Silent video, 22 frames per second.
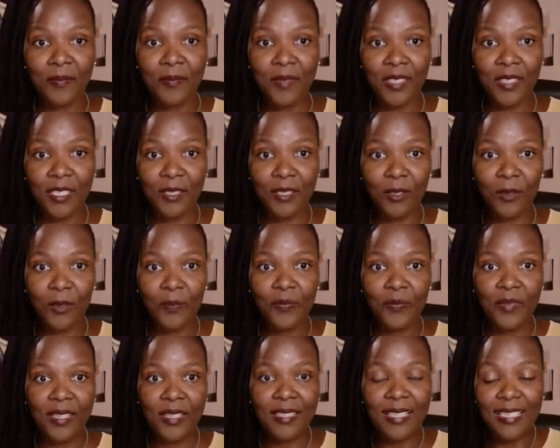You know,
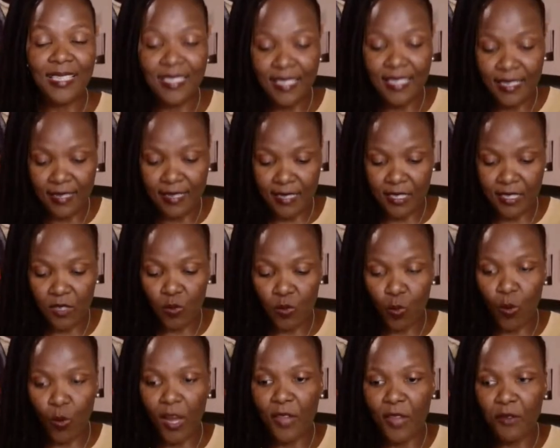there is a reason
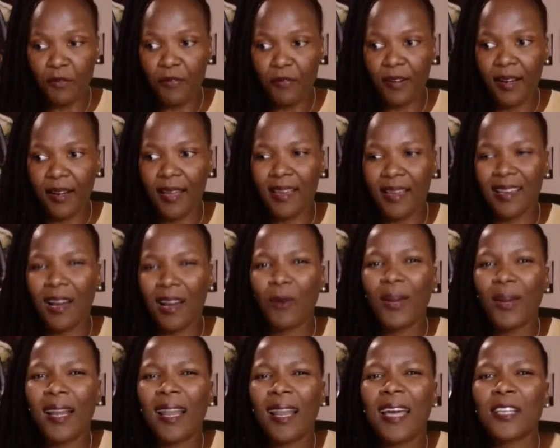why you feel like I
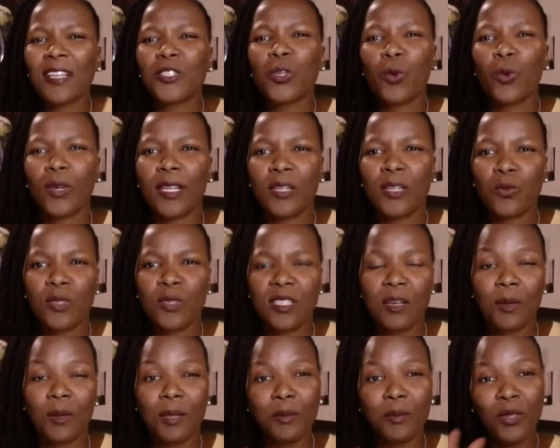would like to connect with
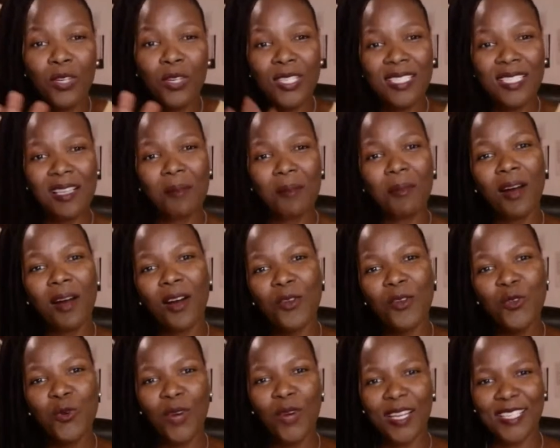someone, because somehow
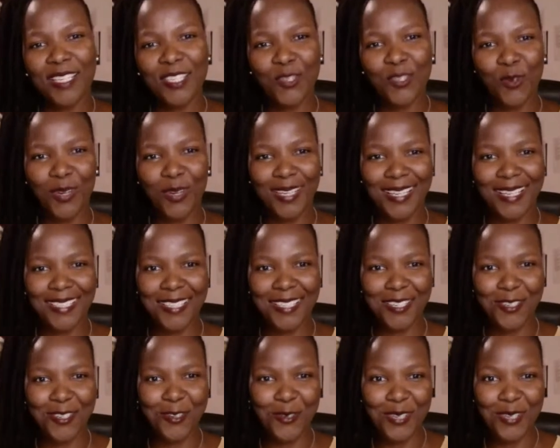you are disconnected
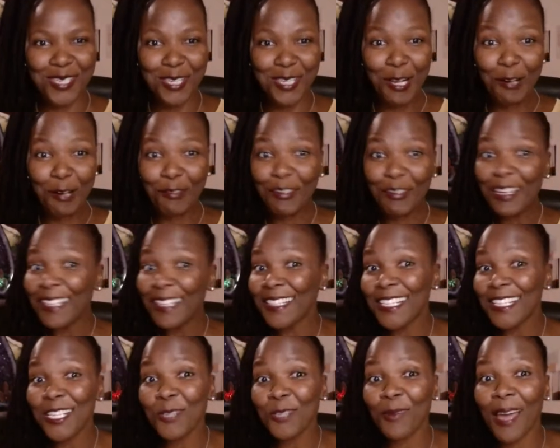to yourself.
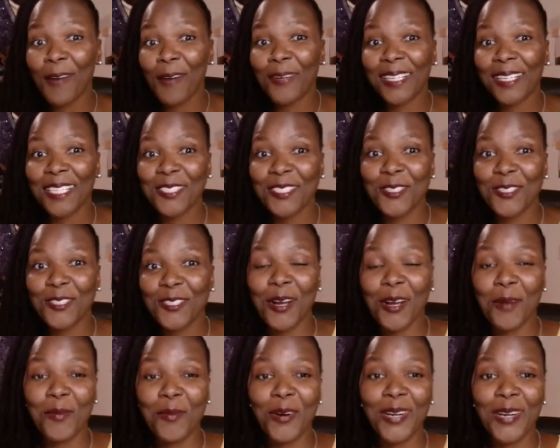This is why I want us to
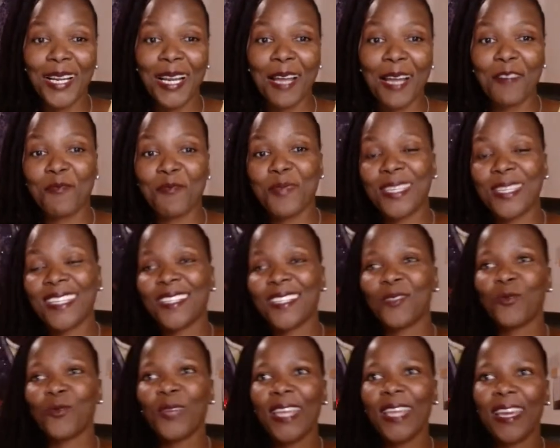talk about love,
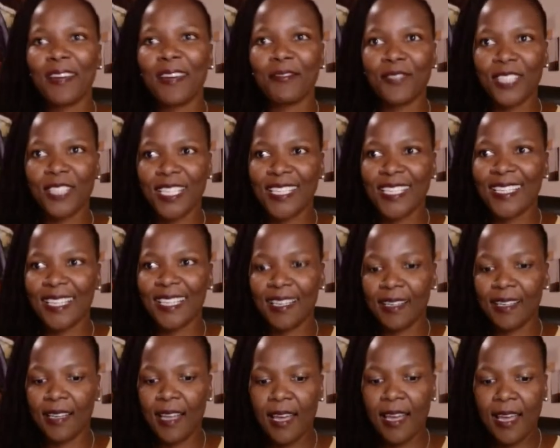because we have
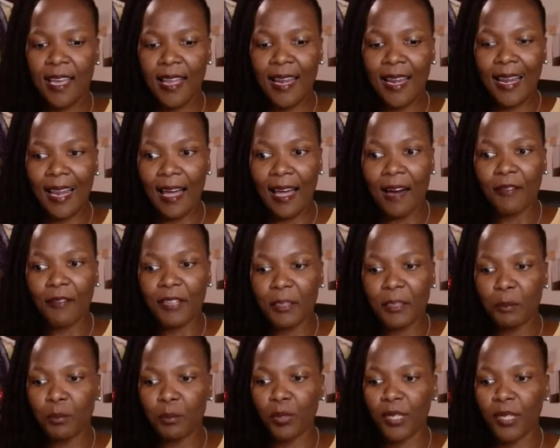taken love
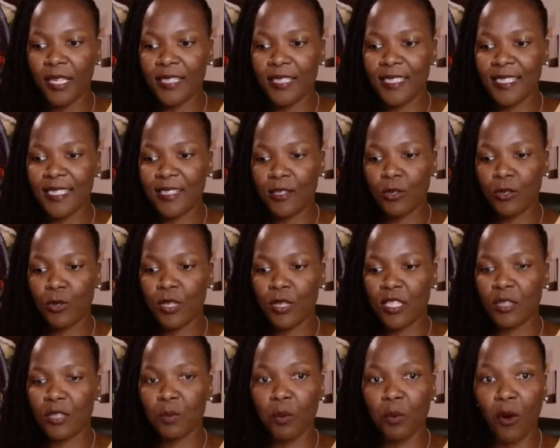and put it into
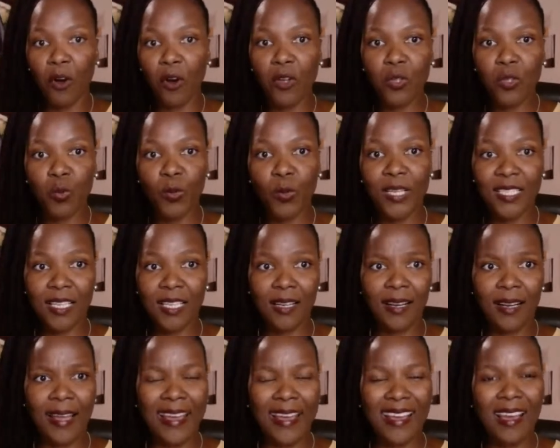this box where it's kind
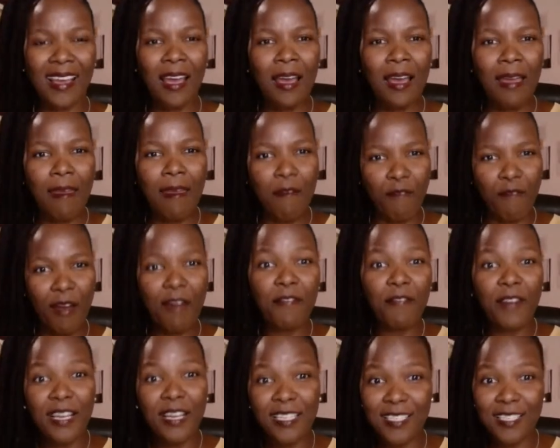of like, if I
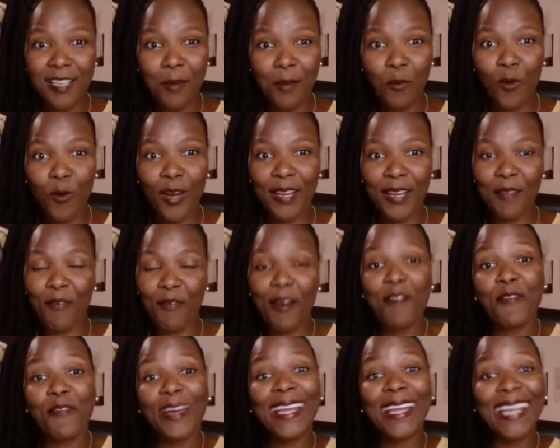find someone, if I
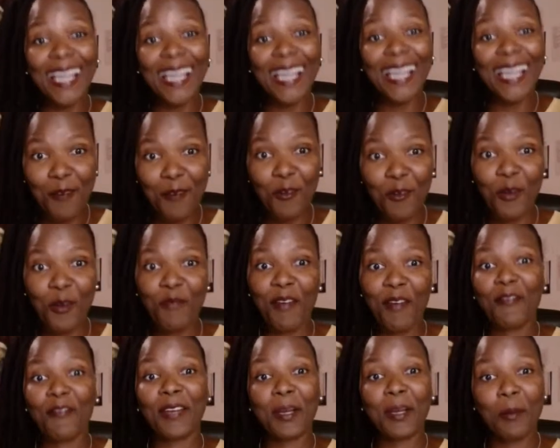find love, or if
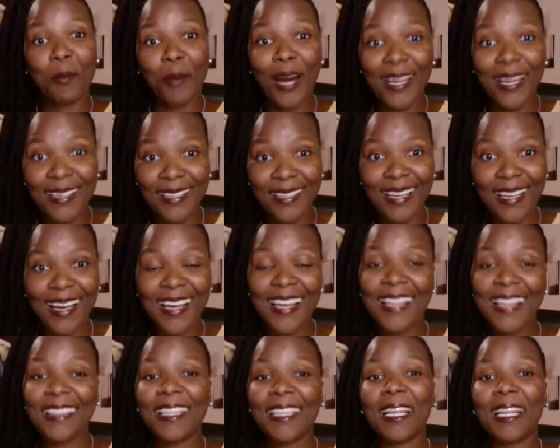I find a partner,
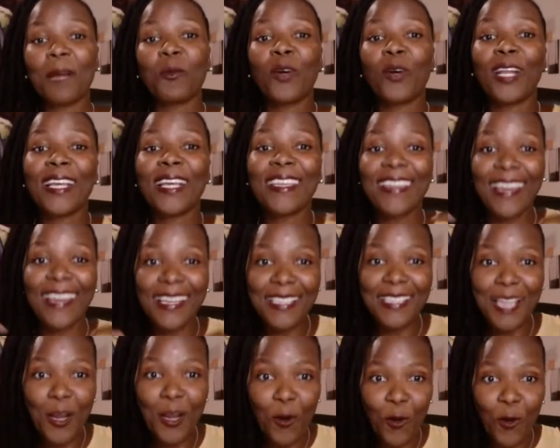then I'm gonna get
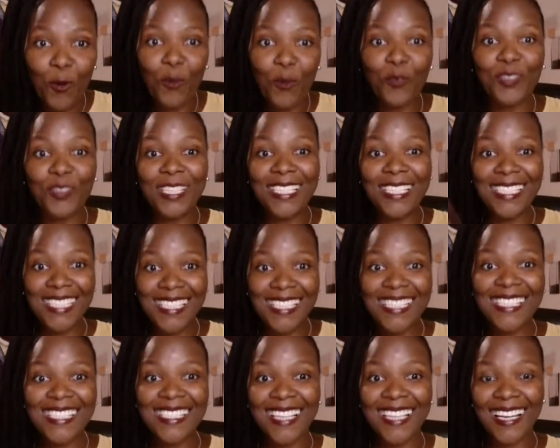a lot of these
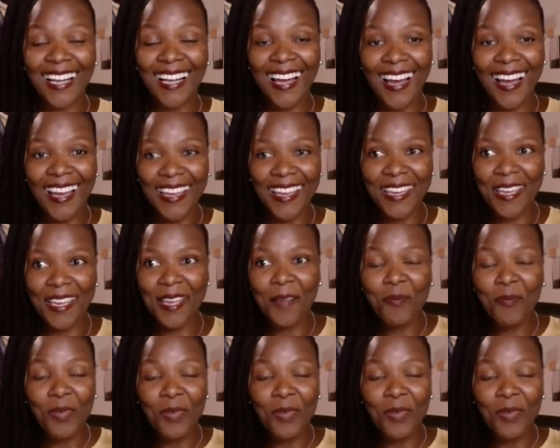things that I